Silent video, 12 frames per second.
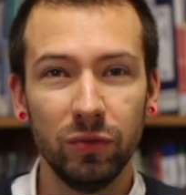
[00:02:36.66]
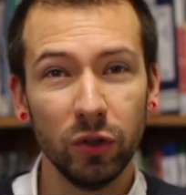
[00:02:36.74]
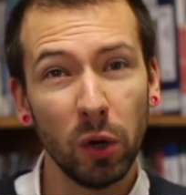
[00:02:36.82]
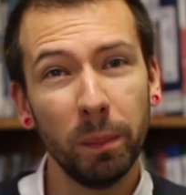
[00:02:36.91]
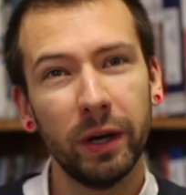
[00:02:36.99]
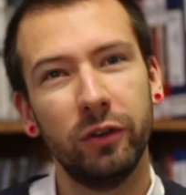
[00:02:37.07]
To
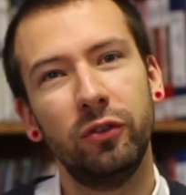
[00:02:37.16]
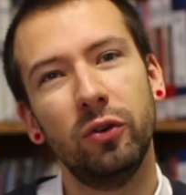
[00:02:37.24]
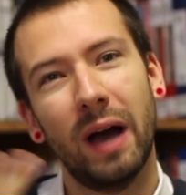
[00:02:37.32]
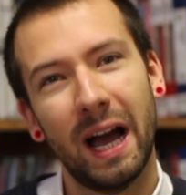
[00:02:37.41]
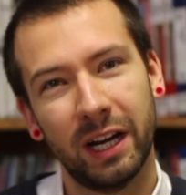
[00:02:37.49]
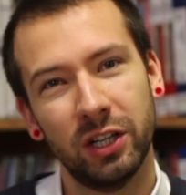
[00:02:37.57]
compare
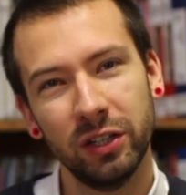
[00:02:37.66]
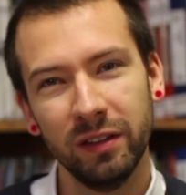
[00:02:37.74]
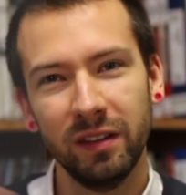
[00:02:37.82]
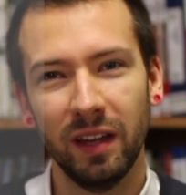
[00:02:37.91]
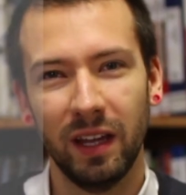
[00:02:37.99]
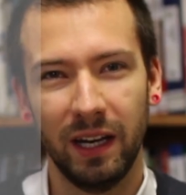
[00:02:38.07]
two
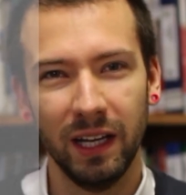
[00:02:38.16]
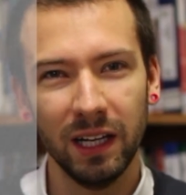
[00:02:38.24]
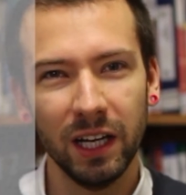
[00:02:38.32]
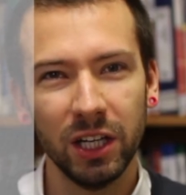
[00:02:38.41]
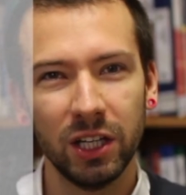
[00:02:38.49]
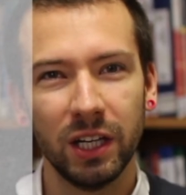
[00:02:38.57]
actions in
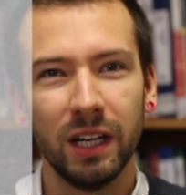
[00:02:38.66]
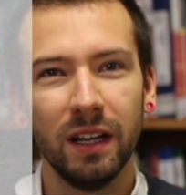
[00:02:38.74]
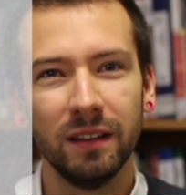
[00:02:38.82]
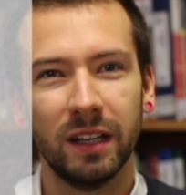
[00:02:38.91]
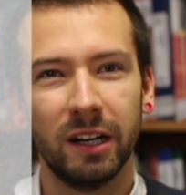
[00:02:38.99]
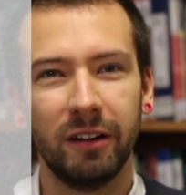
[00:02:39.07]
English,
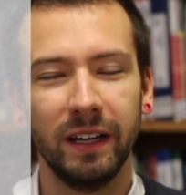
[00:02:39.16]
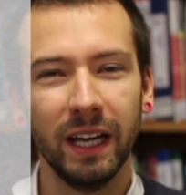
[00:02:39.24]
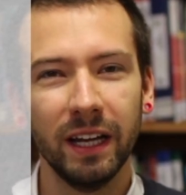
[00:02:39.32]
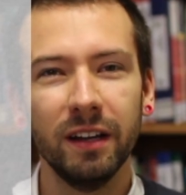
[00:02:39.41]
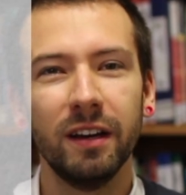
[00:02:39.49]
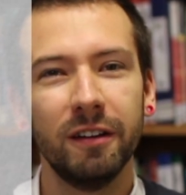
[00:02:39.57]
there are
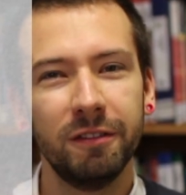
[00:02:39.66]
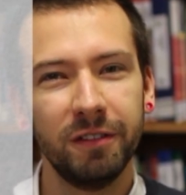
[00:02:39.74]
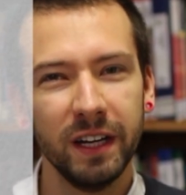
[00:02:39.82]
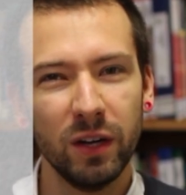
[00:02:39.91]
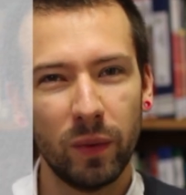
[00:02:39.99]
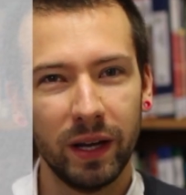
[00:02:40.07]
again
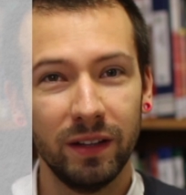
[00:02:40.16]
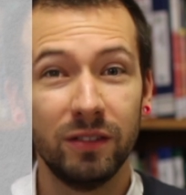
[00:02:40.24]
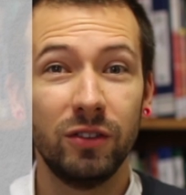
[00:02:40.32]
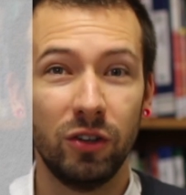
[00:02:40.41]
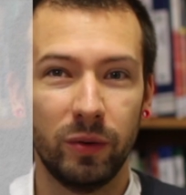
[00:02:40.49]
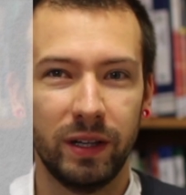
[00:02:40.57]
three ways
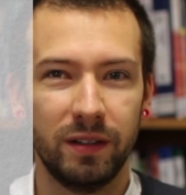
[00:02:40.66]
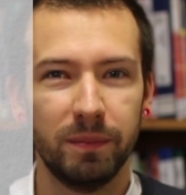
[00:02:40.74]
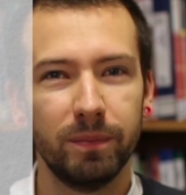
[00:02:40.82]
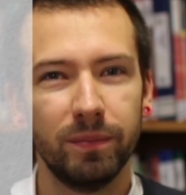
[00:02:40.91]
to do it.